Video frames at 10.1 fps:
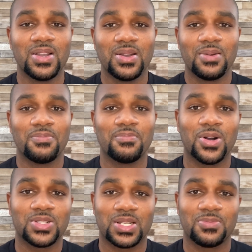
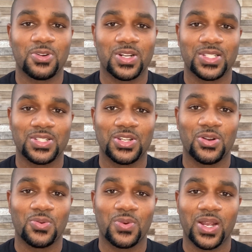most important to know
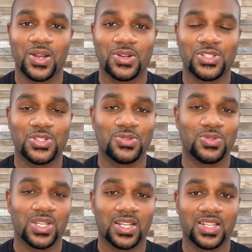where to
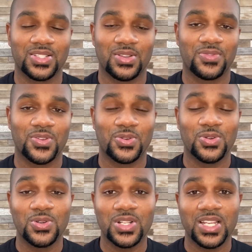look. And so if you
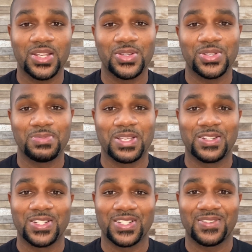Google it, you should be
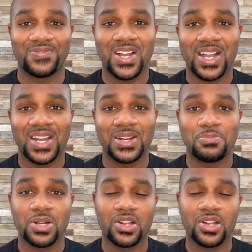just fine. But